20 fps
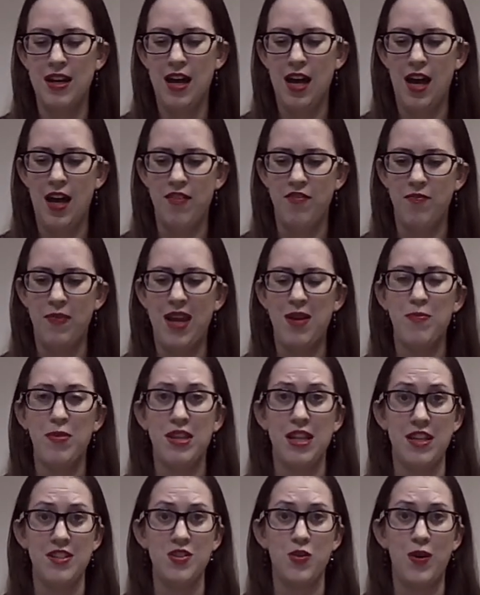of paper
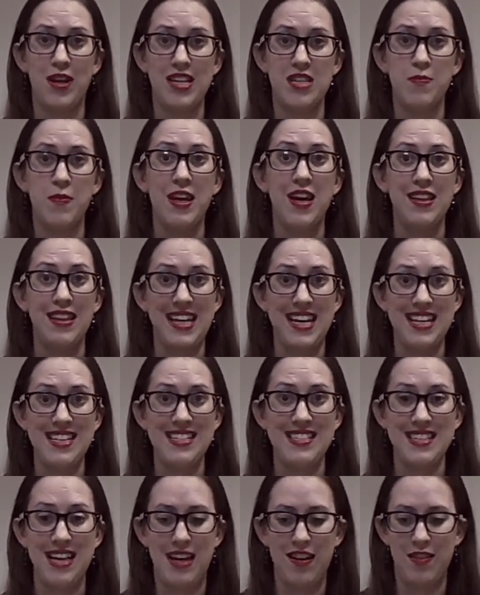that's going to be on the
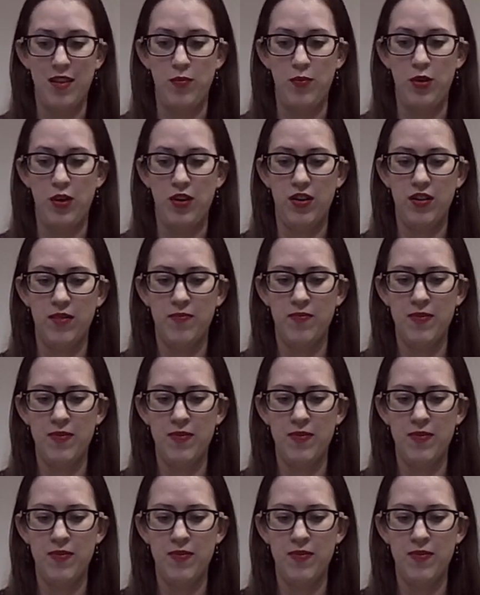inside of the book.